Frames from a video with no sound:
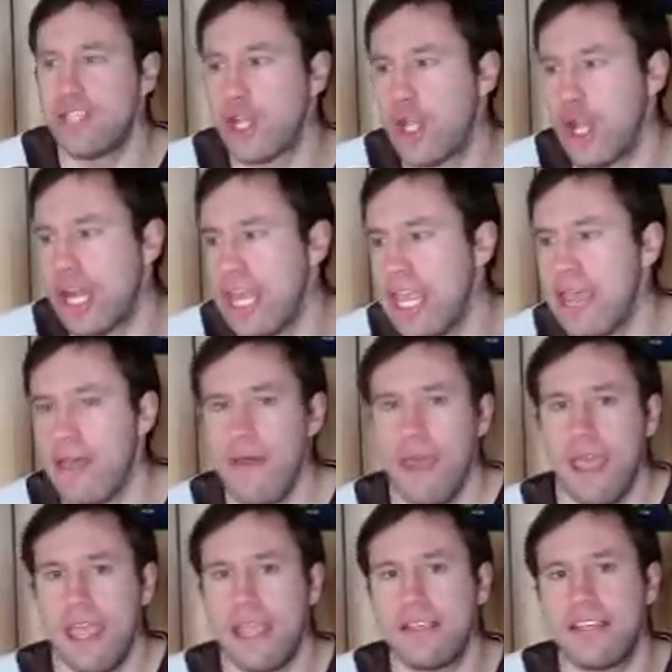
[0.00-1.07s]
a good heel.
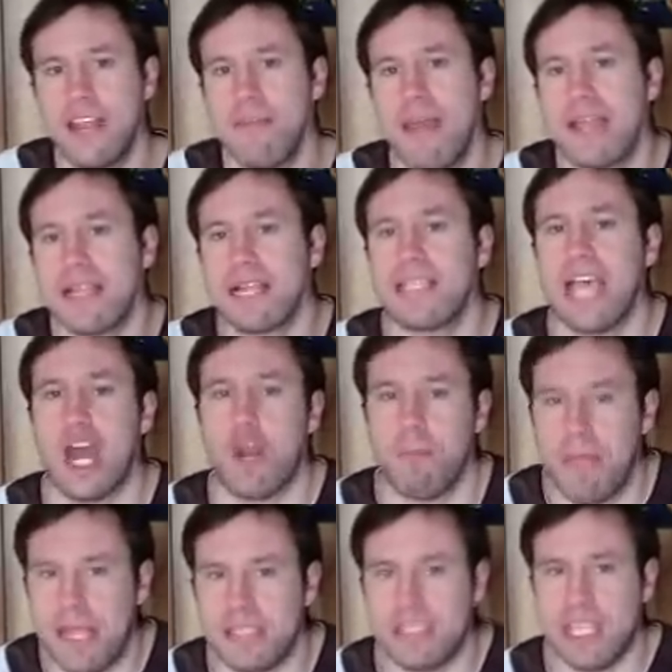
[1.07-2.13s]
He's going to make that title
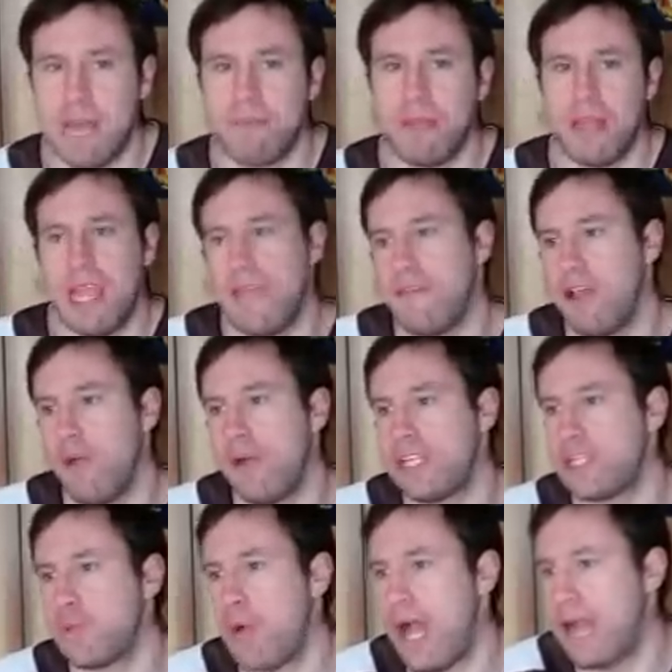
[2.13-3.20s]
mean something, even though
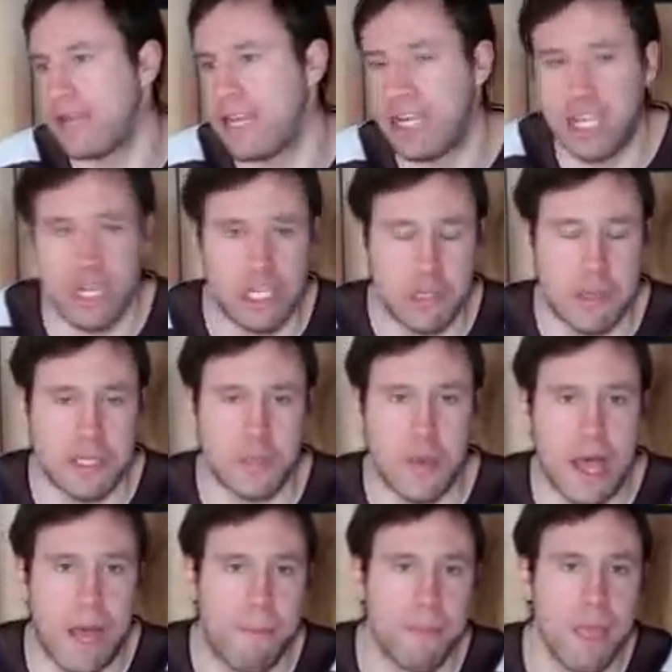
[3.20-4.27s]
Rich Swann did good too as
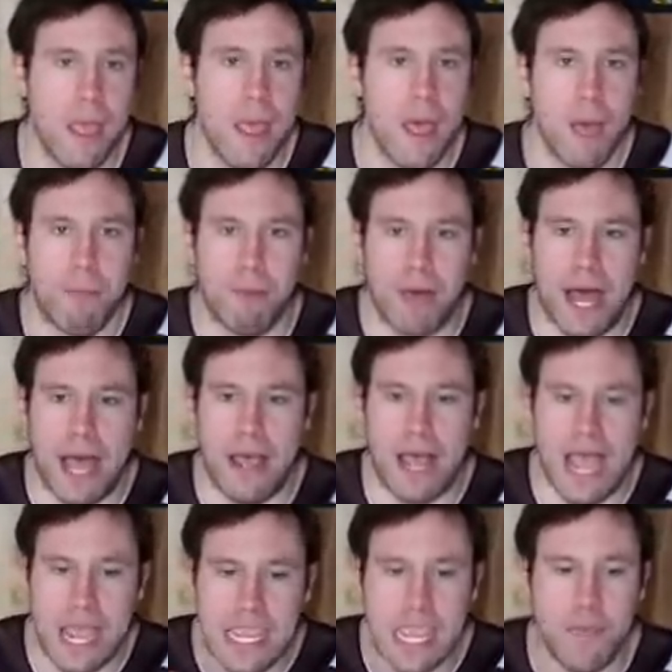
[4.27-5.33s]
well. But
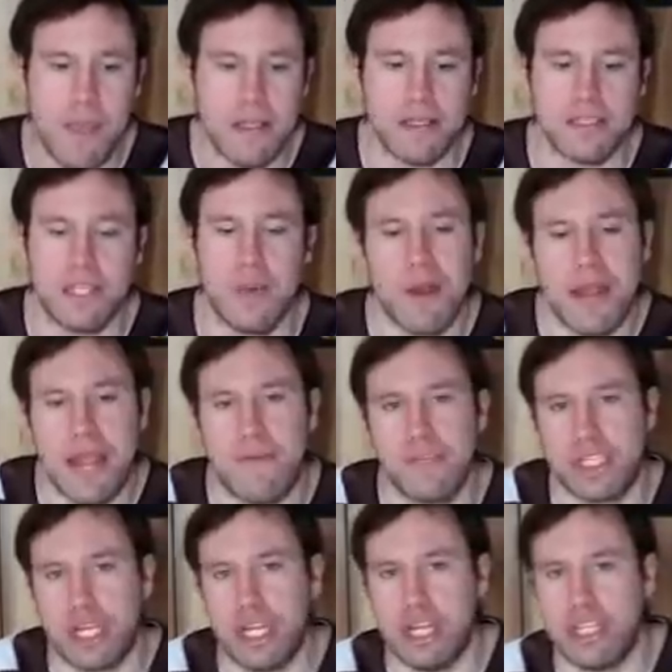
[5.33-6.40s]
I can't wait to see what
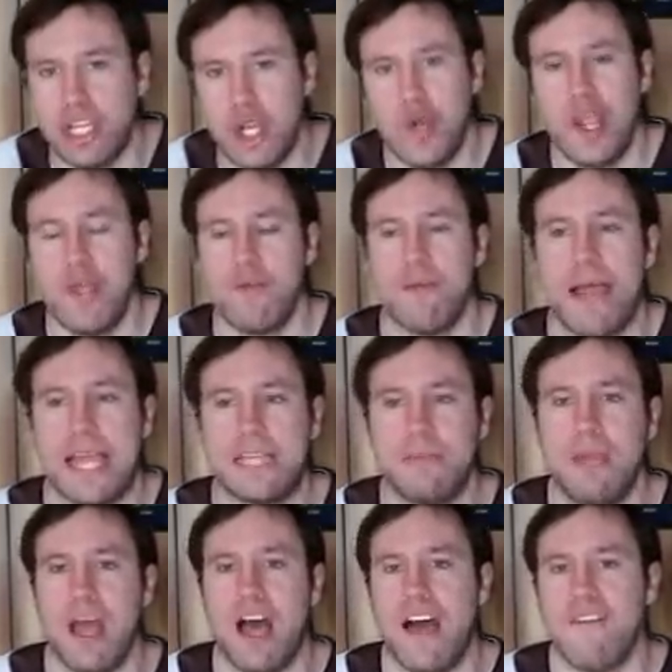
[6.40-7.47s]
Neville's going to do. He reminds
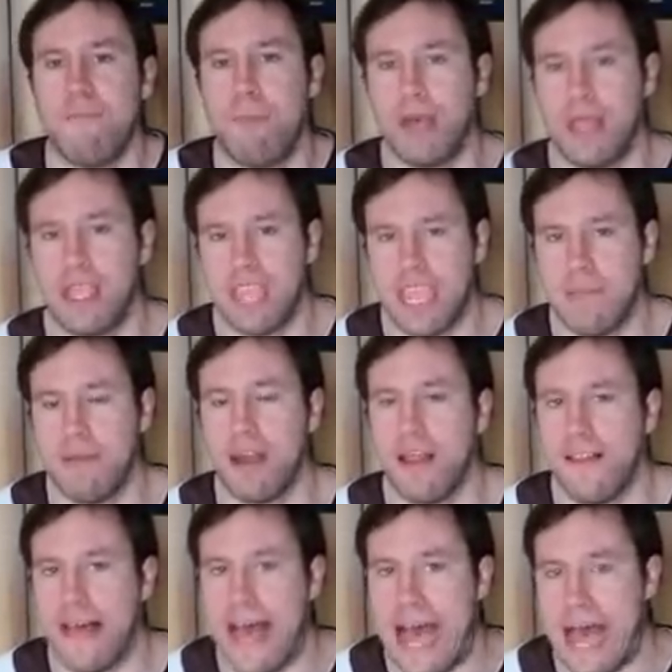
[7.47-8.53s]
me of Billy Kidman
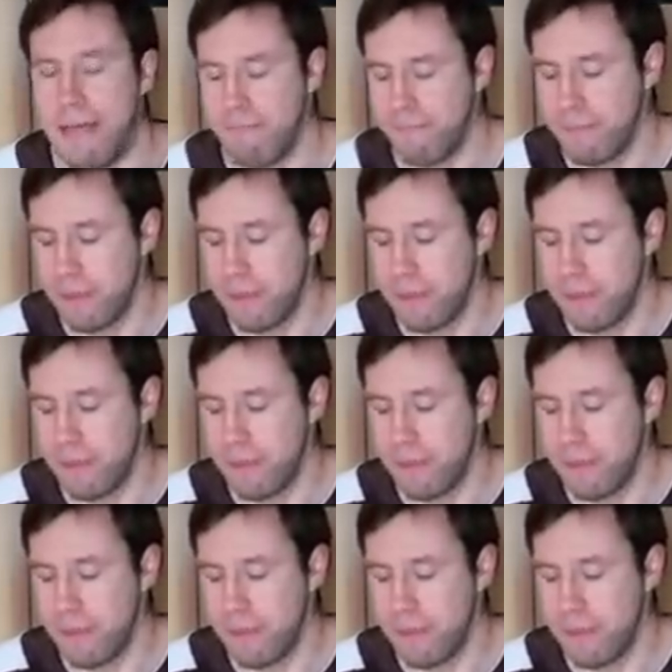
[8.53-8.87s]
a lot.